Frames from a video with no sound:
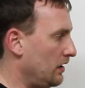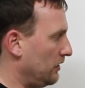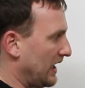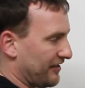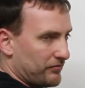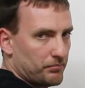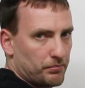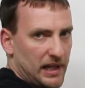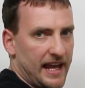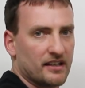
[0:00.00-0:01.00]
You have
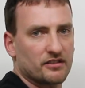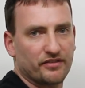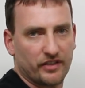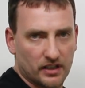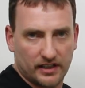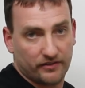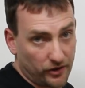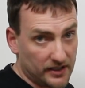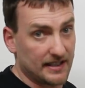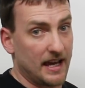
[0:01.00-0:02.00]
blanks to fill in.
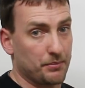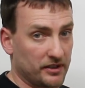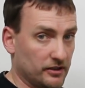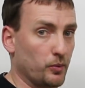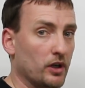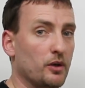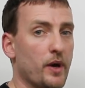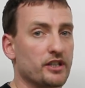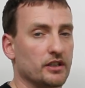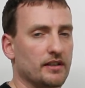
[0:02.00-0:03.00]
For example, this is one
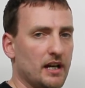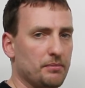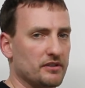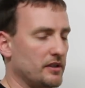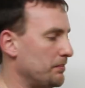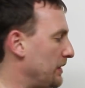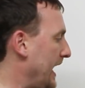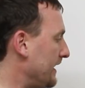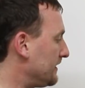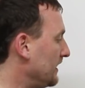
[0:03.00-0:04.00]
question type, is the
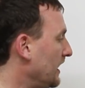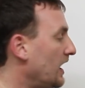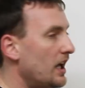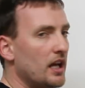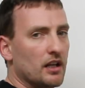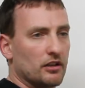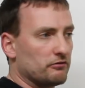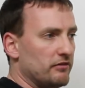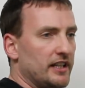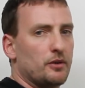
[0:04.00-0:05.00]
blanks.
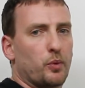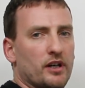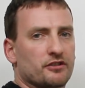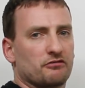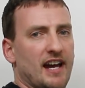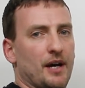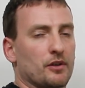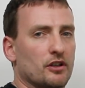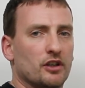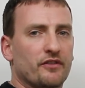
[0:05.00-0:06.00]
Read what's
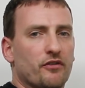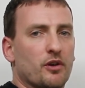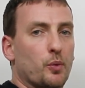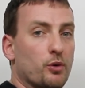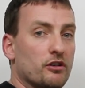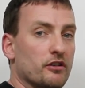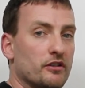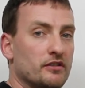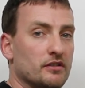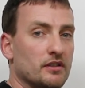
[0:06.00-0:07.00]
around. Look for the
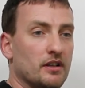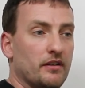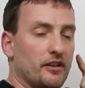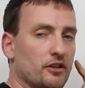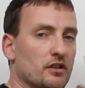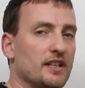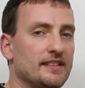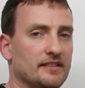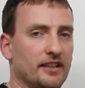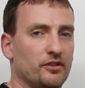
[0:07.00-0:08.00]
words that you're
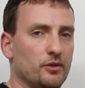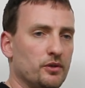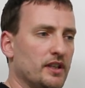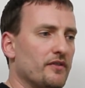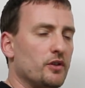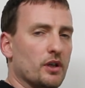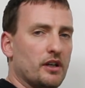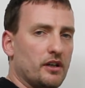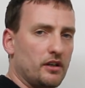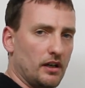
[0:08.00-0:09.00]
listening to give you
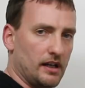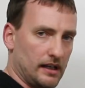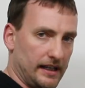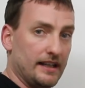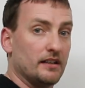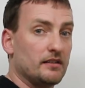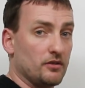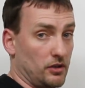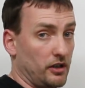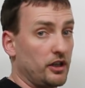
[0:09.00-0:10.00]
a hint
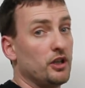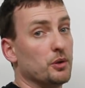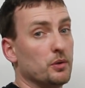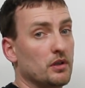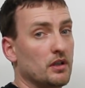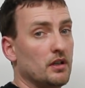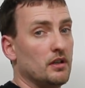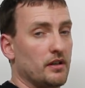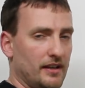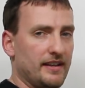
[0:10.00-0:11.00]
or a cue
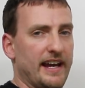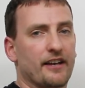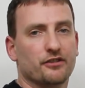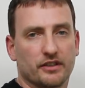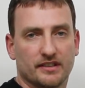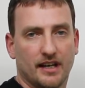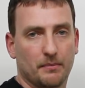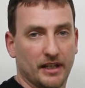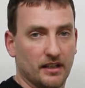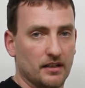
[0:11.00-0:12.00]
that the answer is
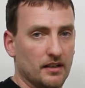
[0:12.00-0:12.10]
coming.